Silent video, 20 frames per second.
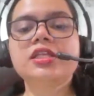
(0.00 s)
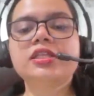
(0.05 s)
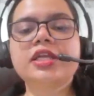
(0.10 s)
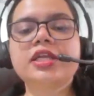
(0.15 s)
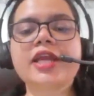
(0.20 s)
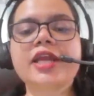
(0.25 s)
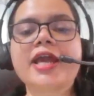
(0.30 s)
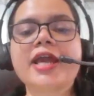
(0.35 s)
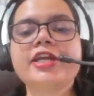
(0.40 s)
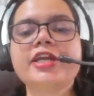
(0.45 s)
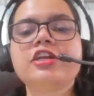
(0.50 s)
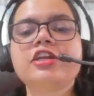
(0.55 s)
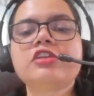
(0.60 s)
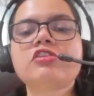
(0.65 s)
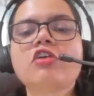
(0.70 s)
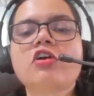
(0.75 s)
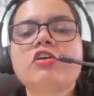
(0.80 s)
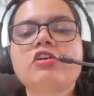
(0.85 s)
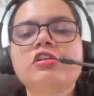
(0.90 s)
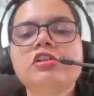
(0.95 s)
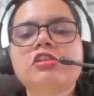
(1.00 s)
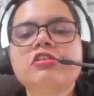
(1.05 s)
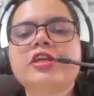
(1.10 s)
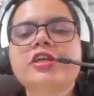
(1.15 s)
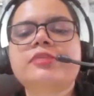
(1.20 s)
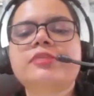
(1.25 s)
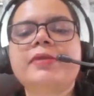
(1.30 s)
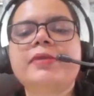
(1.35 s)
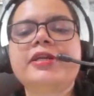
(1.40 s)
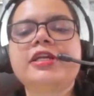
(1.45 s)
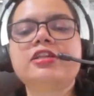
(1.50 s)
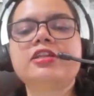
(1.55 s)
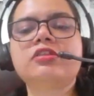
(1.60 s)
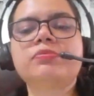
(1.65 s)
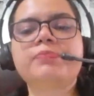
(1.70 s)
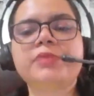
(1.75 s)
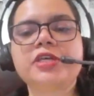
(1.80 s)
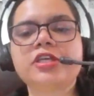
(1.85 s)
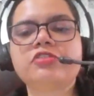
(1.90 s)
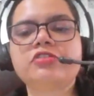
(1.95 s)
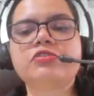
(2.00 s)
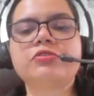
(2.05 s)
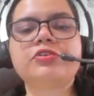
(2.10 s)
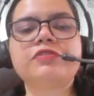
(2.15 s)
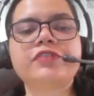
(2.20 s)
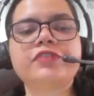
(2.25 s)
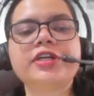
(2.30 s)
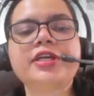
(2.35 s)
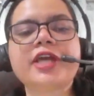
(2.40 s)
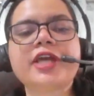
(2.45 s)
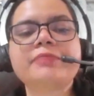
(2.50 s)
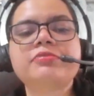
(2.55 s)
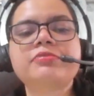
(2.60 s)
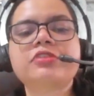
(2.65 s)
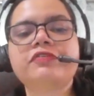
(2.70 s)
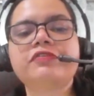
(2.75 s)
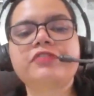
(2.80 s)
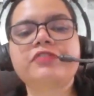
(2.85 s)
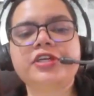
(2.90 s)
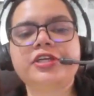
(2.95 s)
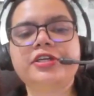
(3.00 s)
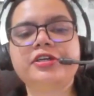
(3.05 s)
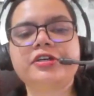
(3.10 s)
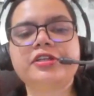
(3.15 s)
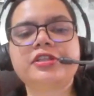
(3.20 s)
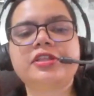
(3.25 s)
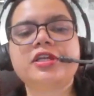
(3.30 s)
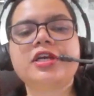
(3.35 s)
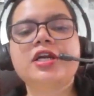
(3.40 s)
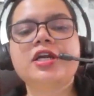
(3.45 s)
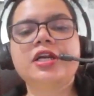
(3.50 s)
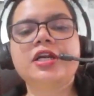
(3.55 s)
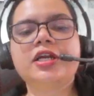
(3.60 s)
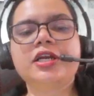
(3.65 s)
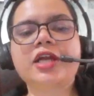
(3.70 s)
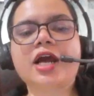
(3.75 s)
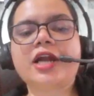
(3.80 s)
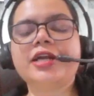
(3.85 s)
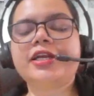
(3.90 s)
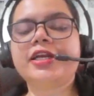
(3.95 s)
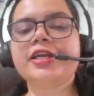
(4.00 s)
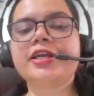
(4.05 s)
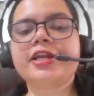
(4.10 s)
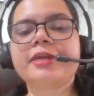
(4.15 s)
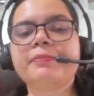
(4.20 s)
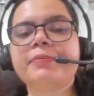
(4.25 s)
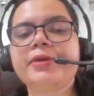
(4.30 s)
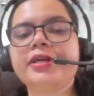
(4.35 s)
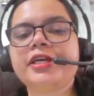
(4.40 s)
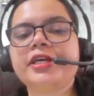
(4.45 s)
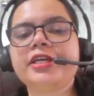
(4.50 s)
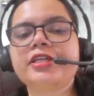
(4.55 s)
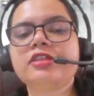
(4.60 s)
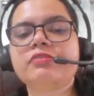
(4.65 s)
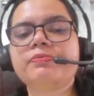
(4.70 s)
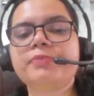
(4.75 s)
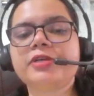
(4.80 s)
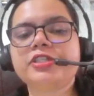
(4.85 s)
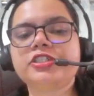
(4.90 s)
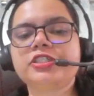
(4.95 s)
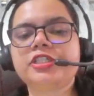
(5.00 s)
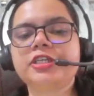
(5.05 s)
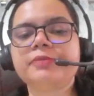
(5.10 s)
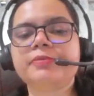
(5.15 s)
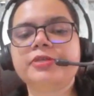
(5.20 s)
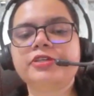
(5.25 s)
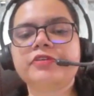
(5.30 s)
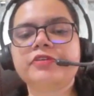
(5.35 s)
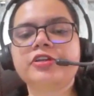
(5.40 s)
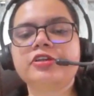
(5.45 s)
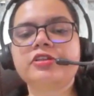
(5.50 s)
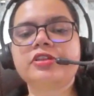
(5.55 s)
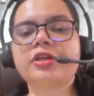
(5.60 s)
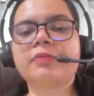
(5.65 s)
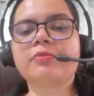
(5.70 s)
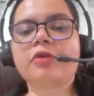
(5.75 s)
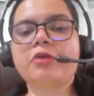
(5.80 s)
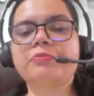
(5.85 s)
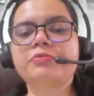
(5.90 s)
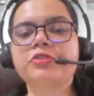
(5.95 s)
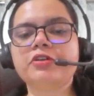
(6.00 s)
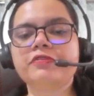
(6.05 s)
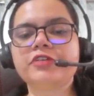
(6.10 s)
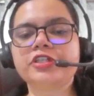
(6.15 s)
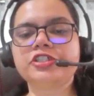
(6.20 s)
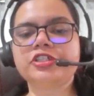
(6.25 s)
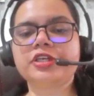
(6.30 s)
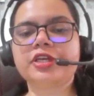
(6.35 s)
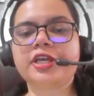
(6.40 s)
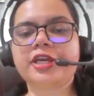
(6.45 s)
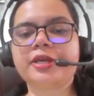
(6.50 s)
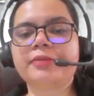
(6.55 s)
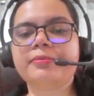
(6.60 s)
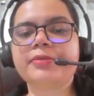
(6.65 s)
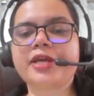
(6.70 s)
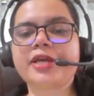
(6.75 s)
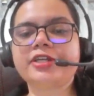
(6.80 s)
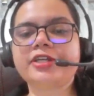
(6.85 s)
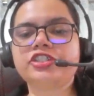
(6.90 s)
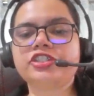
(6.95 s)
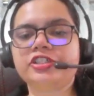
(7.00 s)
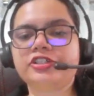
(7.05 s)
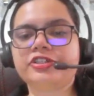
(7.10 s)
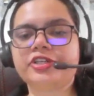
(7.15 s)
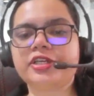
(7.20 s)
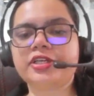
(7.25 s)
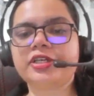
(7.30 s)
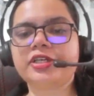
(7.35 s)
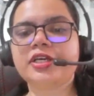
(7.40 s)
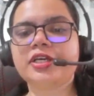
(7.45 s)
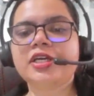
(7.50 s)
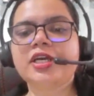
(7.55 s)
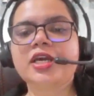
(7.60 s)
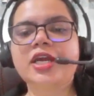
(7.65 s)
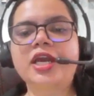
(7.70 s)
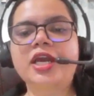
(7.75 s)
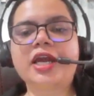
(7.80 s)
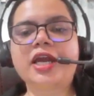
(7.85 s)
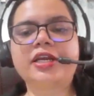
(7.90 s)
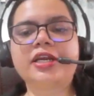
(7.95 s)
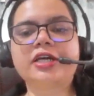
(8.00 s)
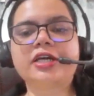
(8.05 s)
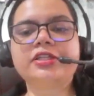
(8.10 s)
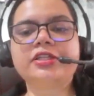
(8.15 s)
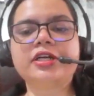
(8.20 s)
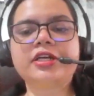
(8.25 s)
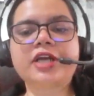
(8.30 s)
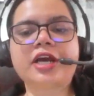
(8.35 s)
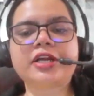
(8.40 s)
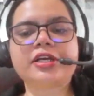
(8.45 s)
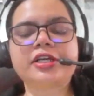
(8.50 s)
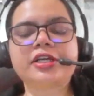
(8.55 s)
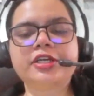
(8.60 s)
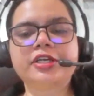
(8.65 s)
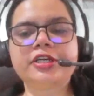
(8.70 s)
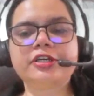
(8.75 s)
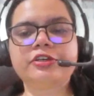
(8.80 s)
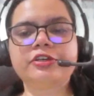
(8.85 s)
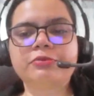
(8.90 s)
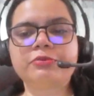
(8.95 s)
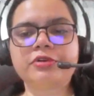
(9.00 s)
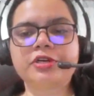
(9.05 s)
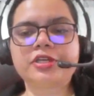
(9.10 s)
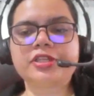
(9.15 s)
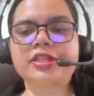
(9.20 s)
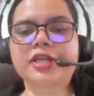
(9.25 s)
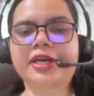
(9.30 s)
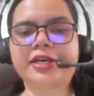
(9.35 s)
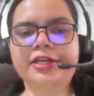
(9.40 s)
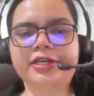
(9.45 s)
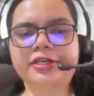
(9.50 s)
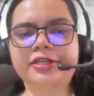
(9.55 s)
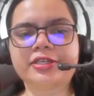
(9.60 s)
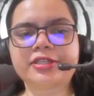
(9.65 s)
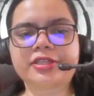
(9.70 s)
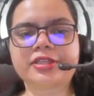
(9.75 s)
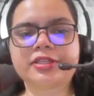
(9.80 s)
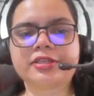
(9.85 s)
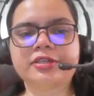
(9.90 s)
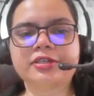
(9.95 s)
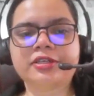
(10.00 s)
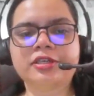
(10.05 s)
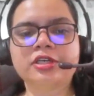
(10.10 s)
The narrator also explicitly speaks to different types of readers, darting rapidly, especially between some observation aimed at children and other targeted towards adults.